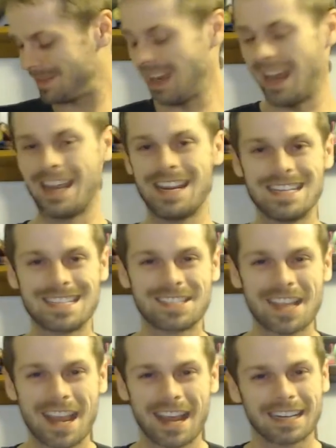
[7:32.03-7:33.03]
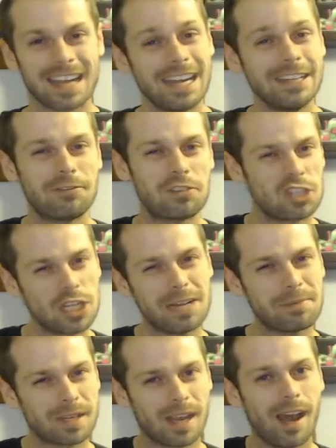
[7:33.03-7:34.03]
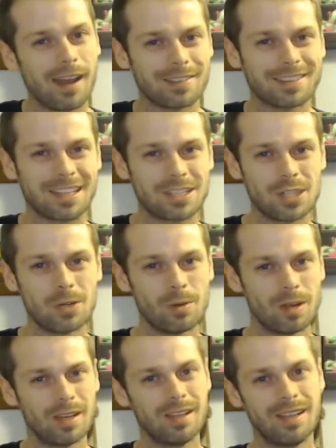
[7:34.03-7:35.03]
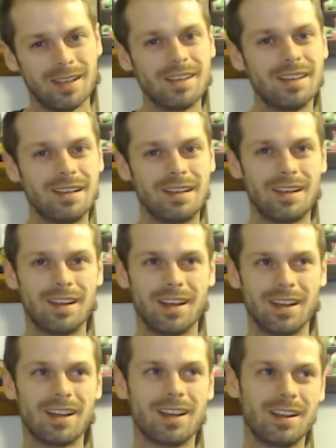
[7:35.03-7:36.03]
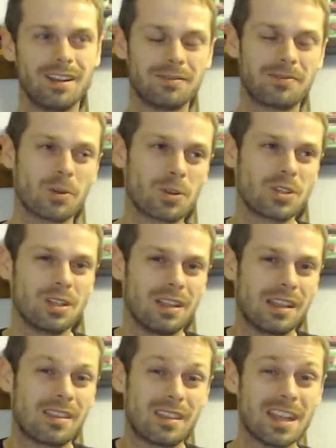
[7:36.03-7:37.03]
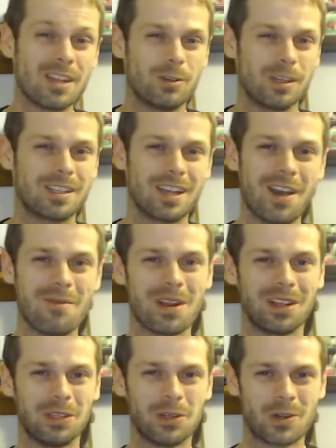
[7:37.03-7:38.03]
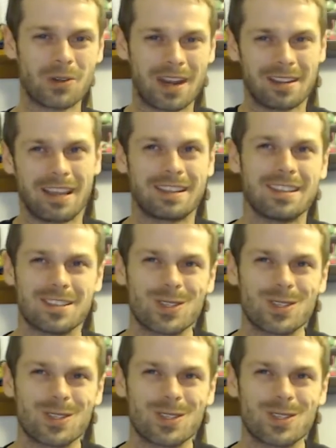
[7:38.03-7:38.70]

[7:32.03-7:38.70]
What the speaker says: I hate to say it, kind of cheap cotton that you would unfortunately think would come in a loot crate like this.